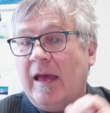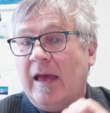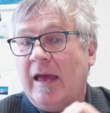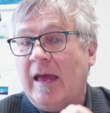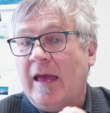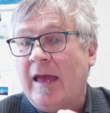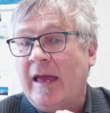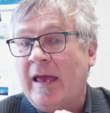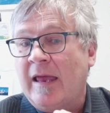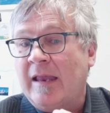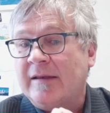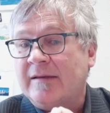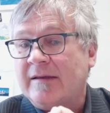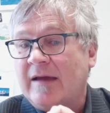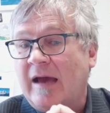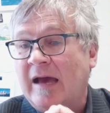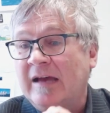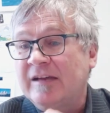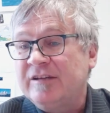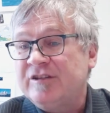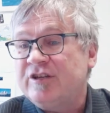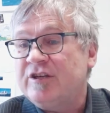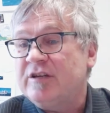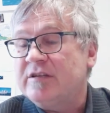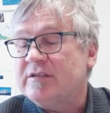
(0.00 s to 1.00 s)
And
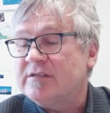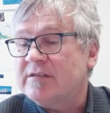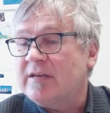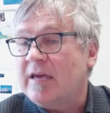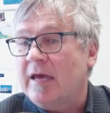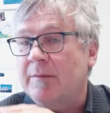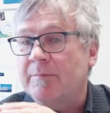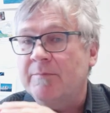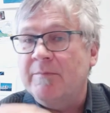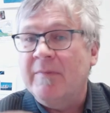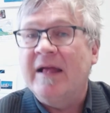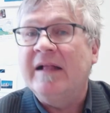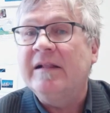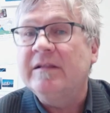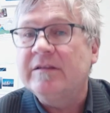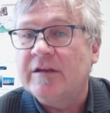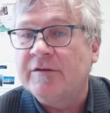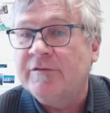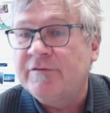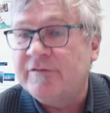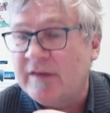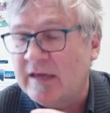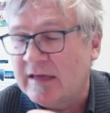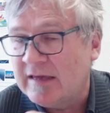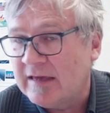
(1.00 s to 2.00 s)
ice sheets can melt
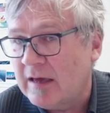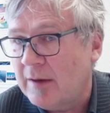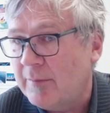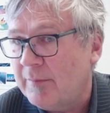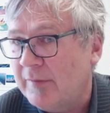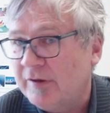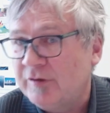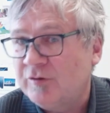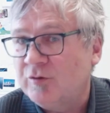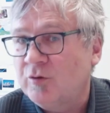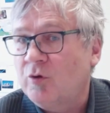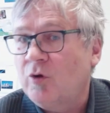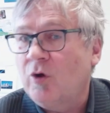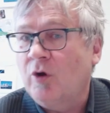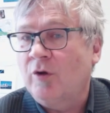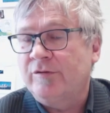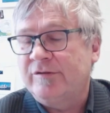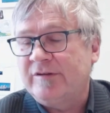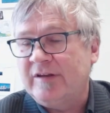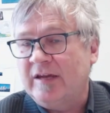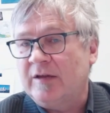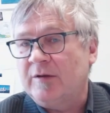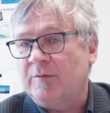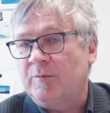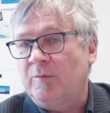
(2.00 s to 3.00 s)
if they come into
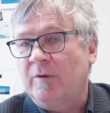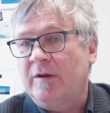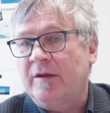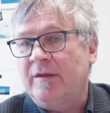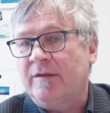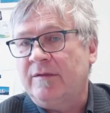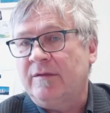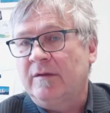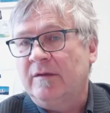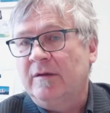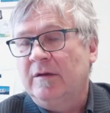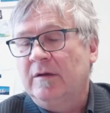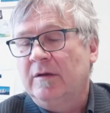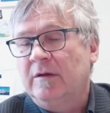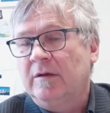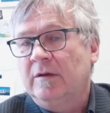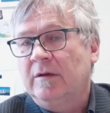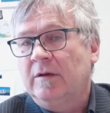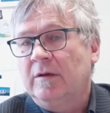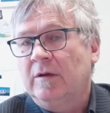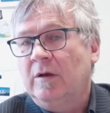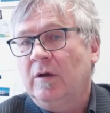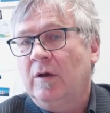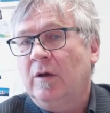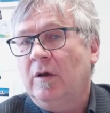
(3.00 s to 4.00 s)
contact with
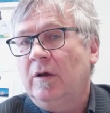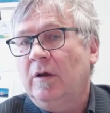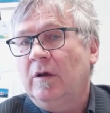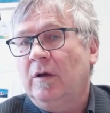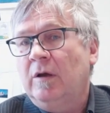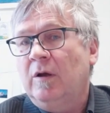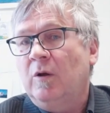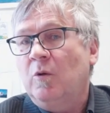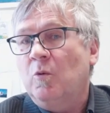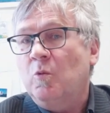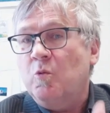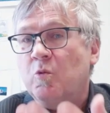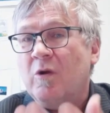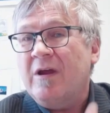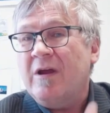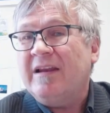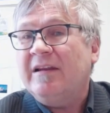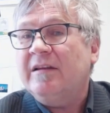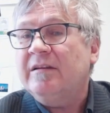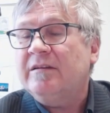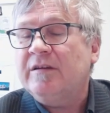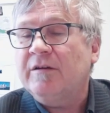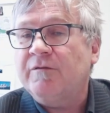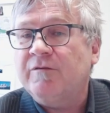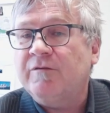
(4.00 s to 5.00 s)

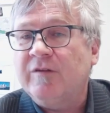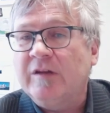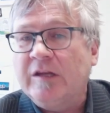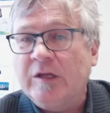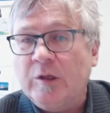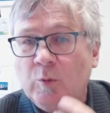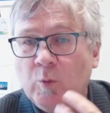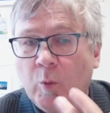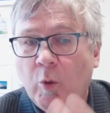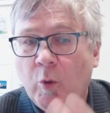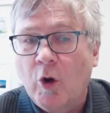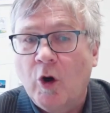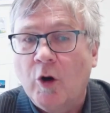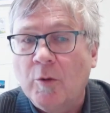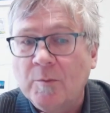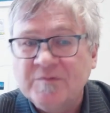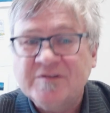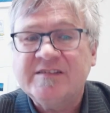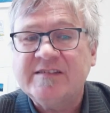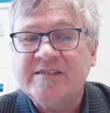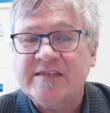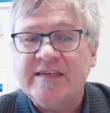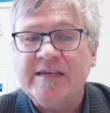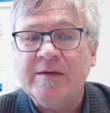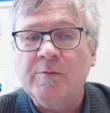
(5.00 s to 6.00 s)
relatively warm
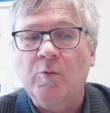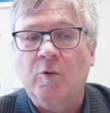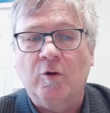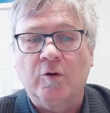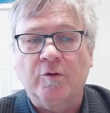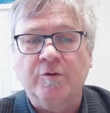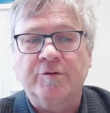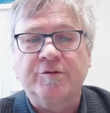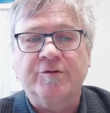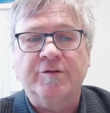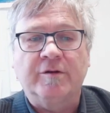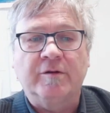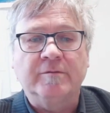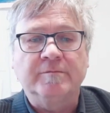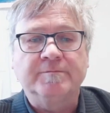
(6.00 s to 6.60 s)
seawater.